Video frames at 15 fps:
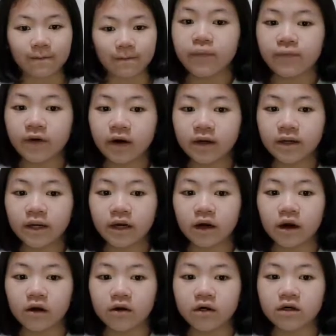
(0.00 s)
Before the
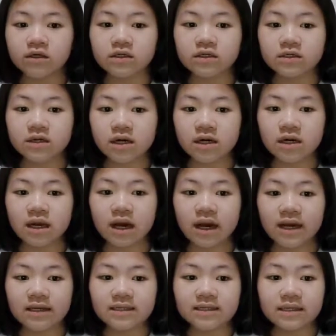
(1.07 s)
horror-struck
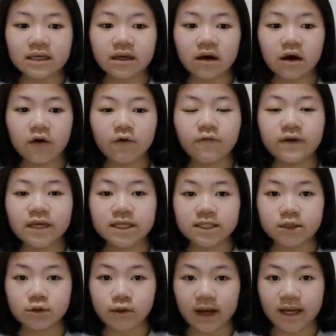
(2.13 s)
eyes of his
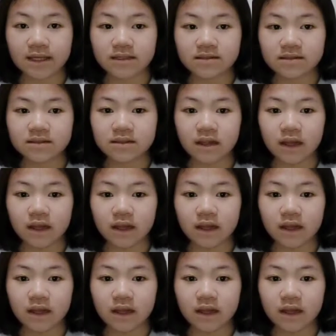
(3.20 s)
guest,